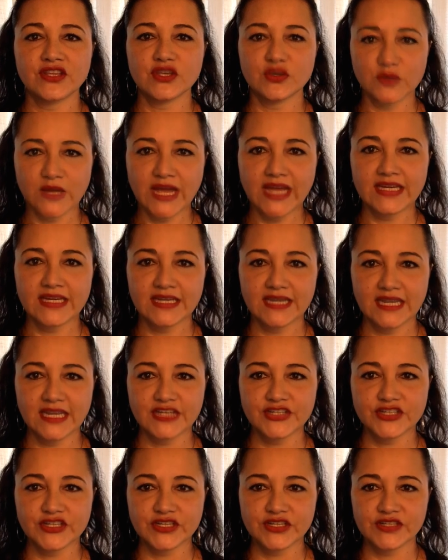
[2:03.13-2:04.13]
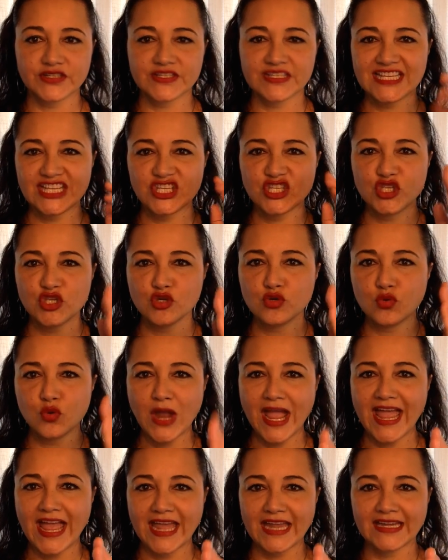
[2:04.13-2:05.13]
the United Nations.
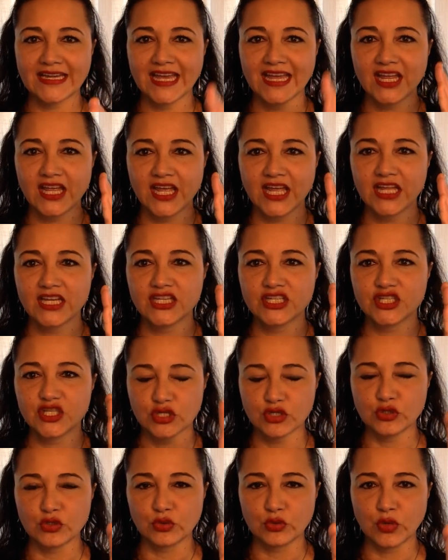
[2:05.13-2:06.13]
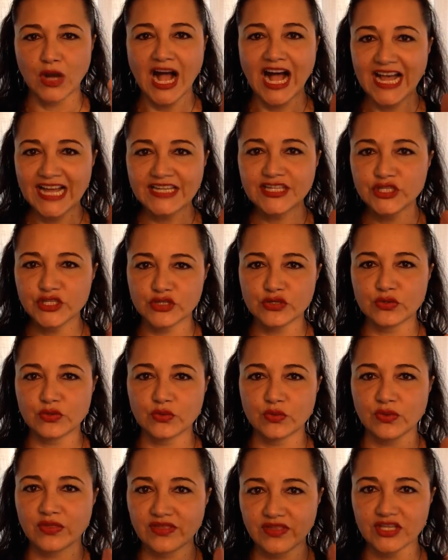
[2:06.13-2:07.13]
UN
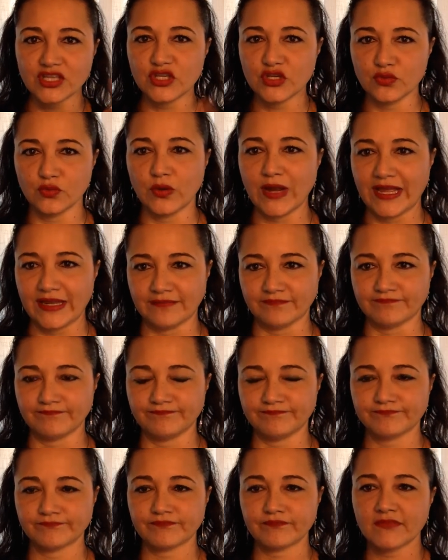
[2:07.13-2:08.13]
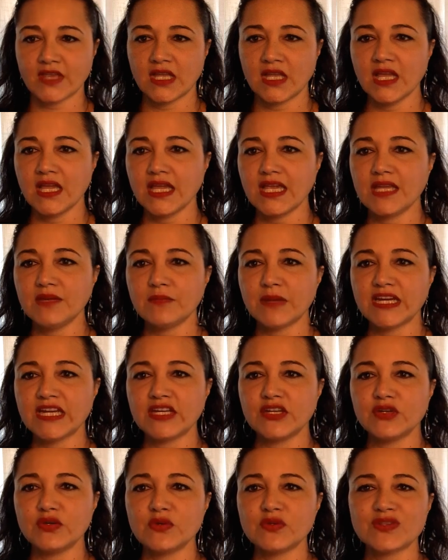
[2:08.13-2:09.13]
undo the UN. In
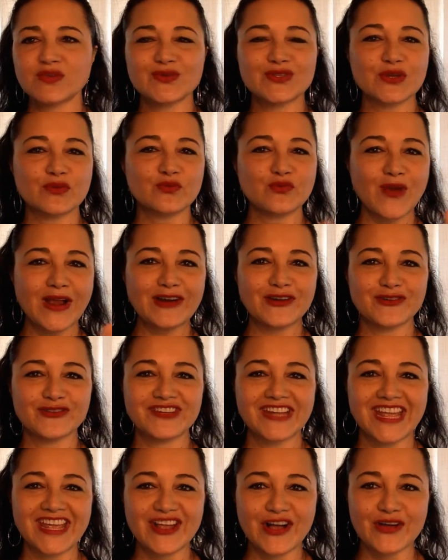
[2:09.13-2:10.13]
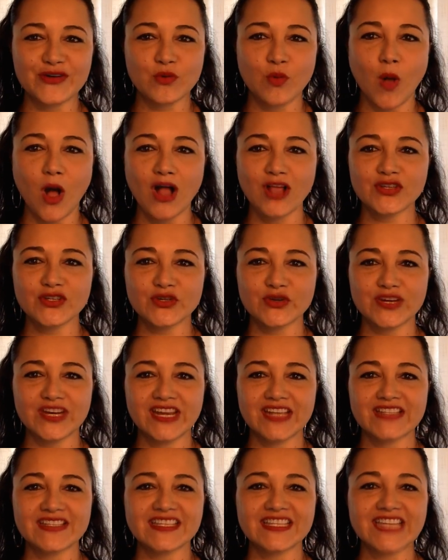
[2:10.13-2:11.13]
money news, it was a record day on Wall
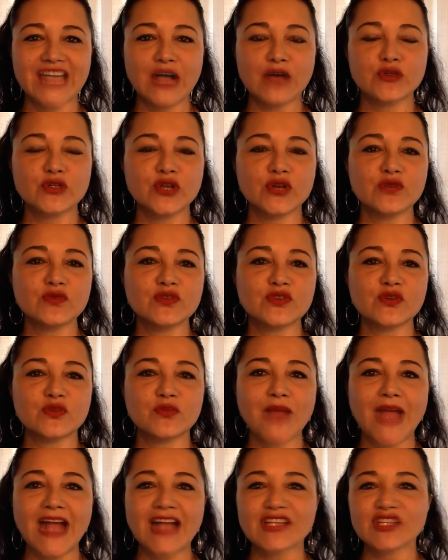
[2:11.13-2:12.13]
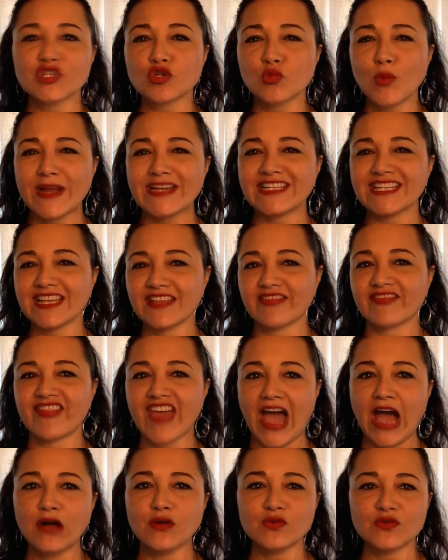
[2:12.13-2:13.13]
Street as the Dow Jones surpassed
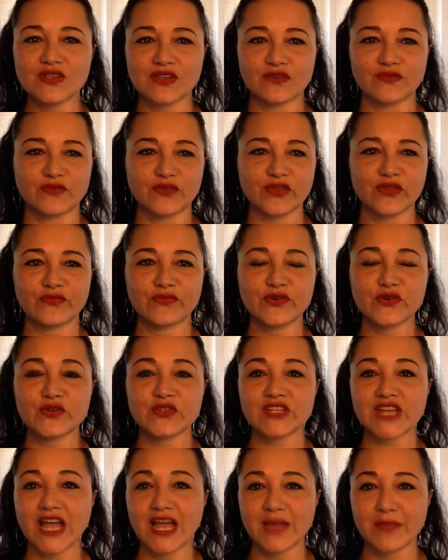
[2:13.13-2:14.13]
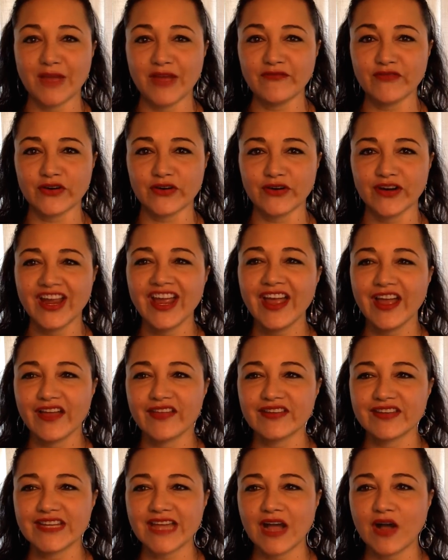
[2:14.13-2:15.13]
20,000 for the first time ever.
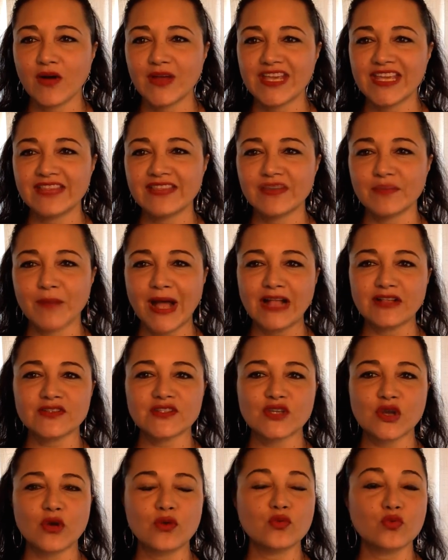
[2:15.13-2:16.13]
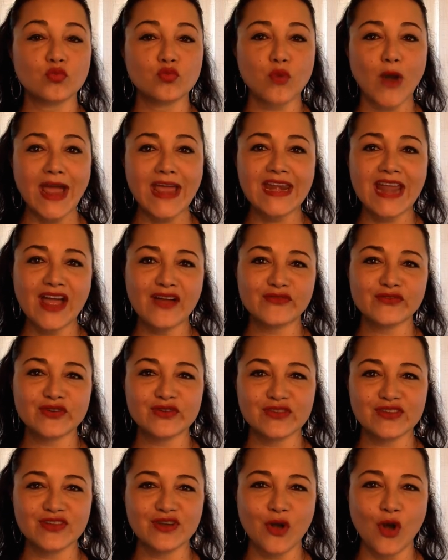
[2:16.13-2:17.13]
The Dow hit the milestone right
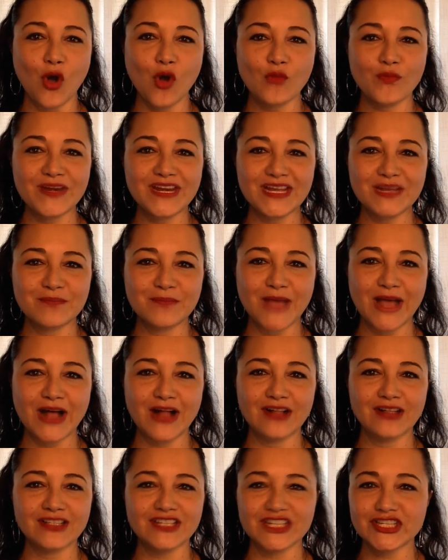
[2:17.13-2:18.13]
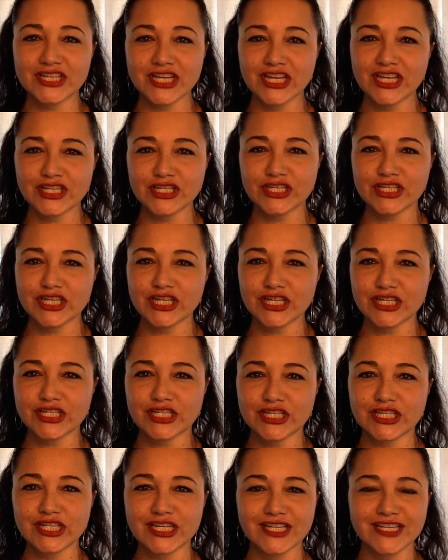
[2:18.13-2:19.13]
after the opening bell. Cha-ching, cha-ching,
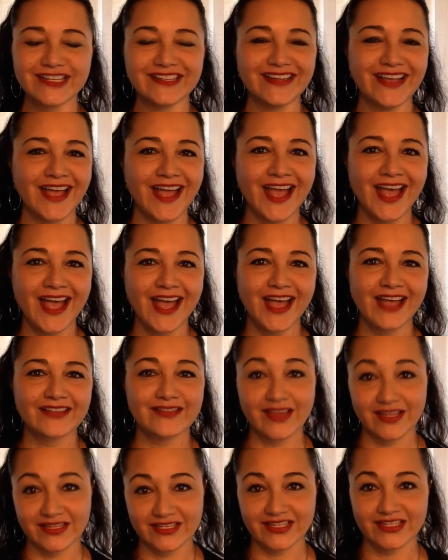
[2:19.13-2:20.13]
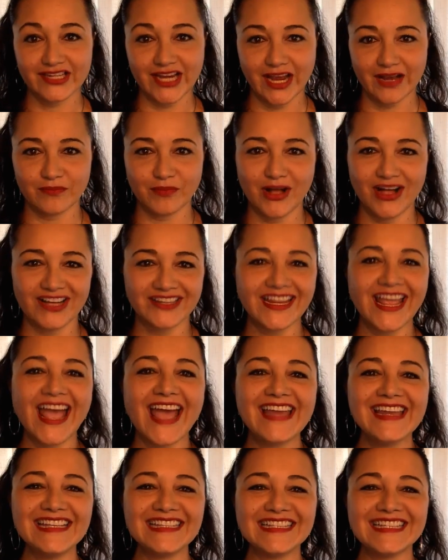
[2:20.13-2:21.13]
cha-ching. That's a jackpot.
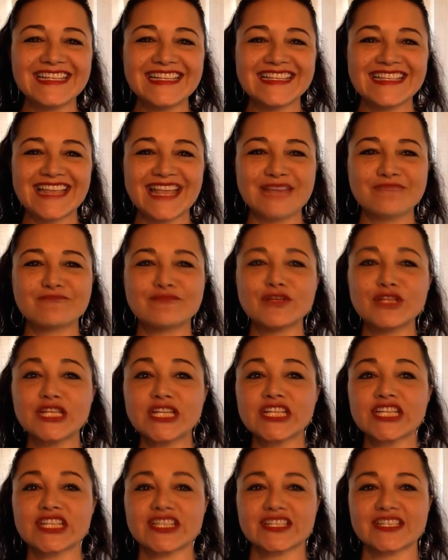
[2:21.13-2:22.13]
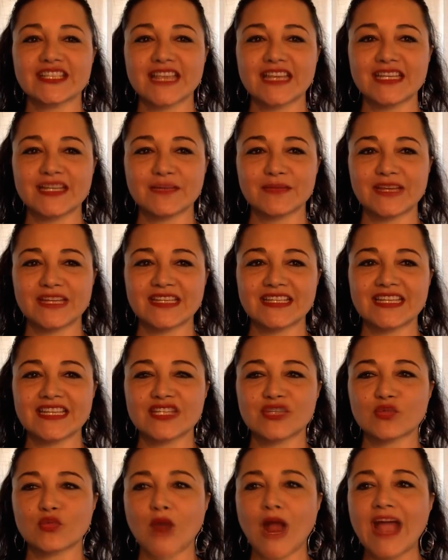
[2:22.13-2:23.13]
Analysts say bullish sentiment
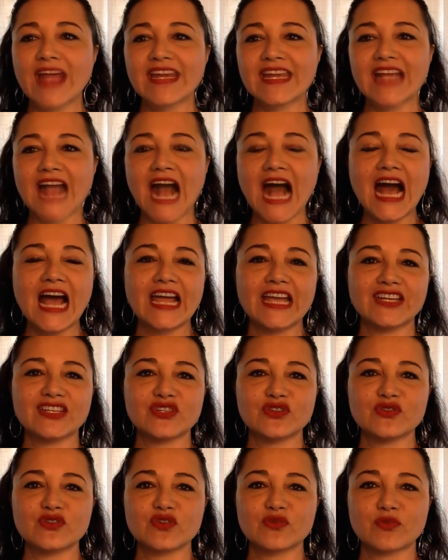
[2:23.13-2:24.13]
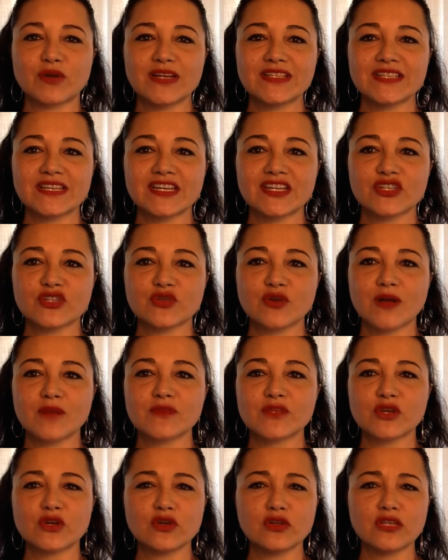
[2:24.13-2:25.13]
is riding high due to President
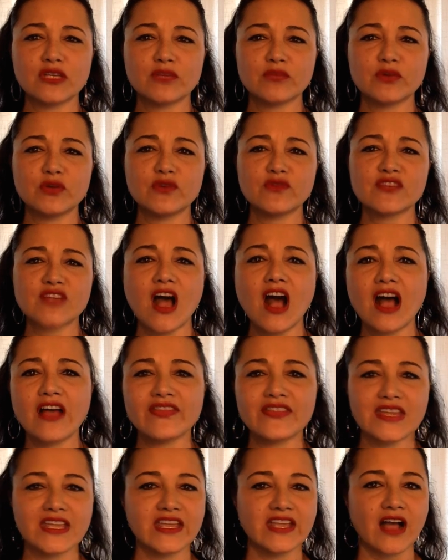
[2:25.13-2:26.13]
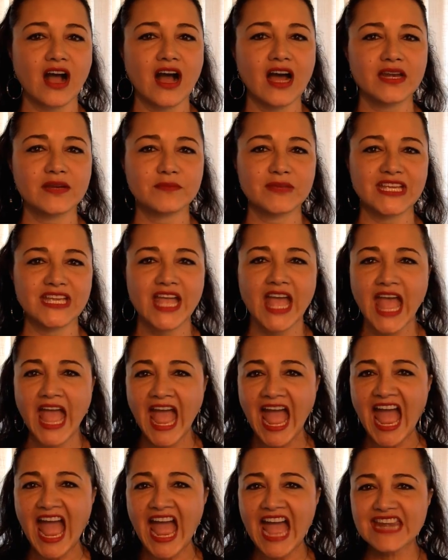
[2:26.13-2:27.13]
Trump's early moves on the economy,
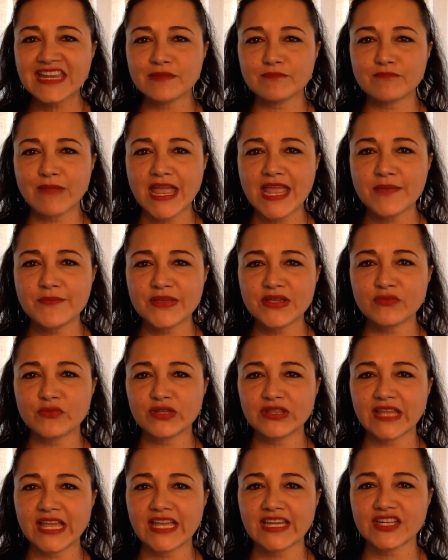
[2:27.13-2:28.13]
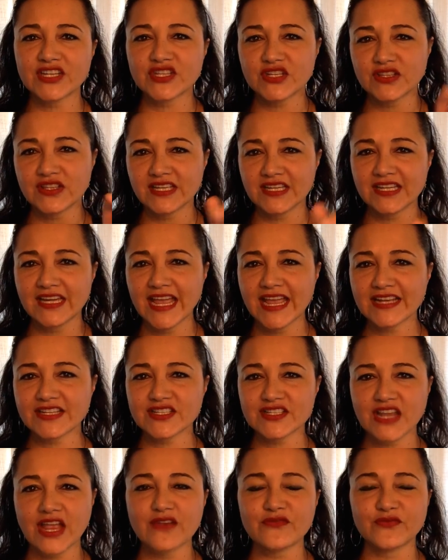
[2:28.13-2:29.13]
and it may be related to the
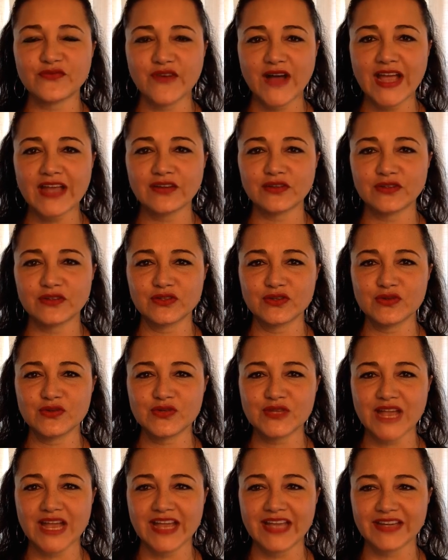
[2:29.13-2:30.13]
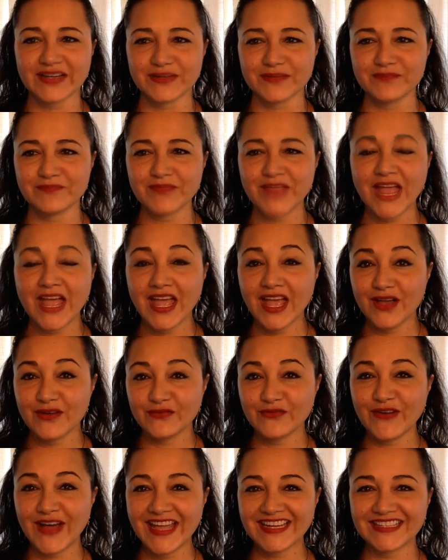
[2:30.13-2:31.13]
next and final news item.
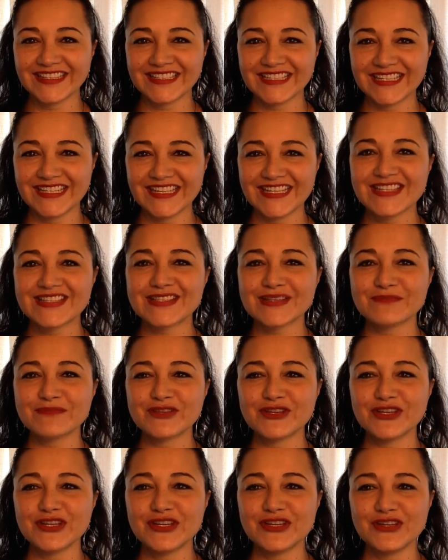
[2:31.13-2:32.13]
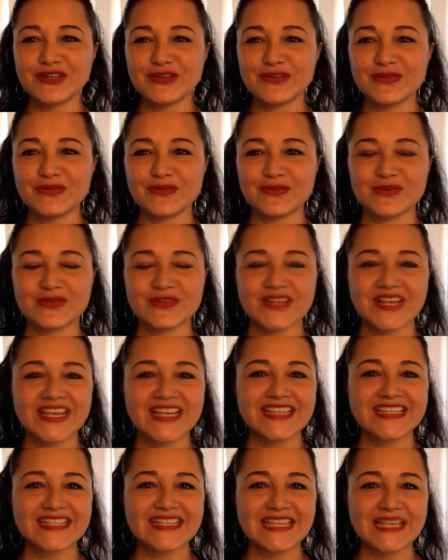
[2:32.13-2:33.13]
Finally, some good news.
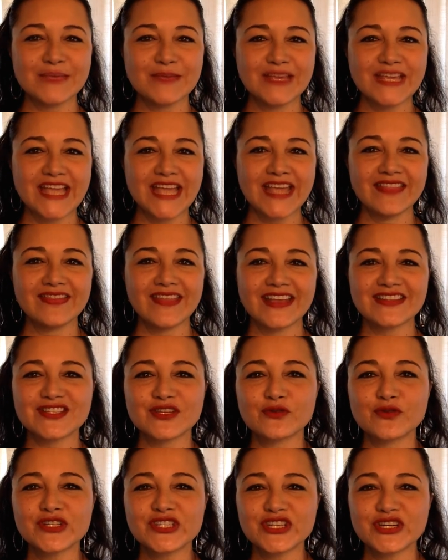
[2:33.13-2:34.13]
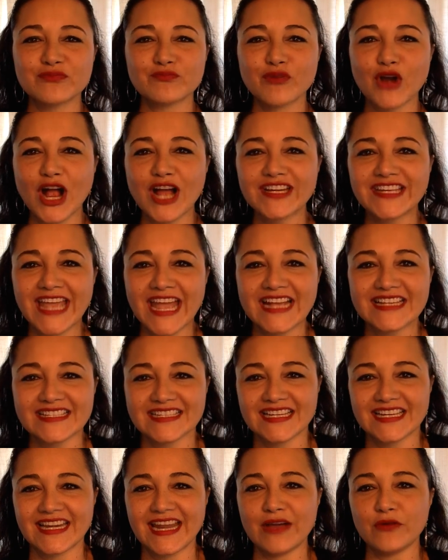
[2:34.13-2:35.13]
CBN, that's Christian
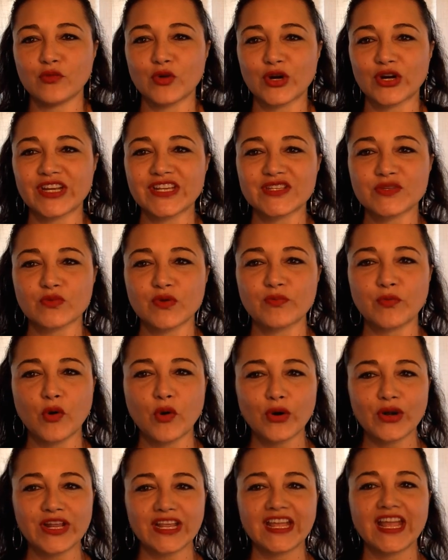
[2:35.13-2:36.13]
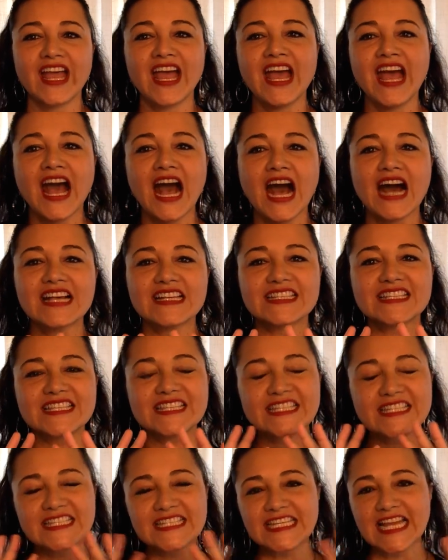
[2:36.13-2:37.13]
Broadcasting Network, is reporting a
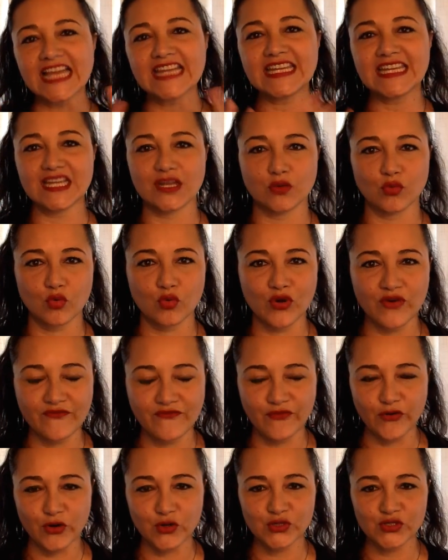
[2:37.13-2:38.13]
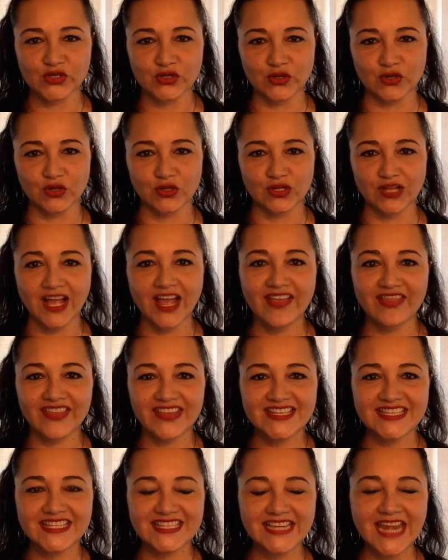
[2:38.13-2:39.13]
stunning reversal.
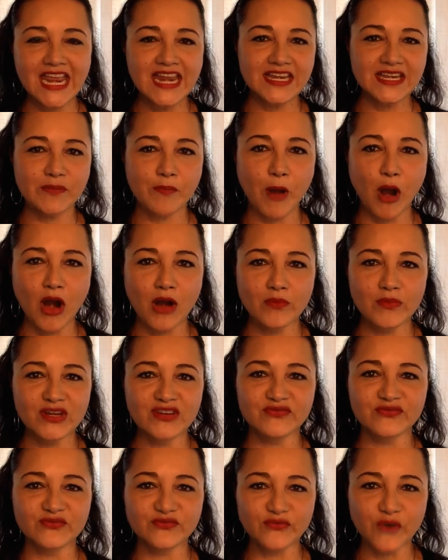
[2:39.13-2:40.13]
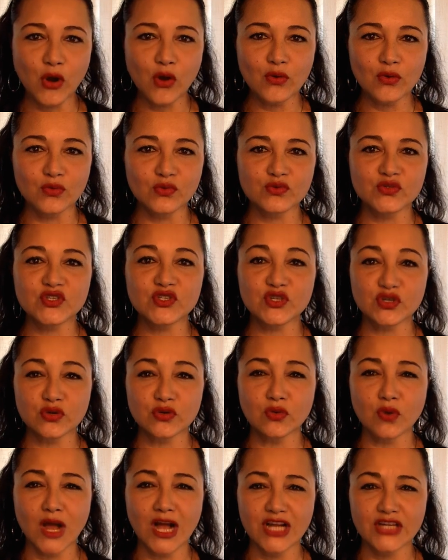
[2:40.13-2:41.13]
The State Department froze
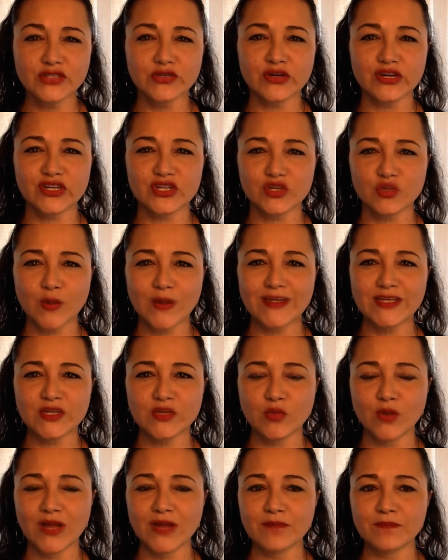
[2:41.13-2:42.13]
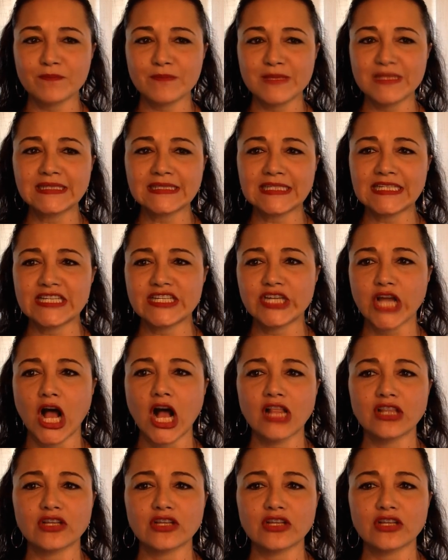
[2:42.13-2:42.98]
$221 million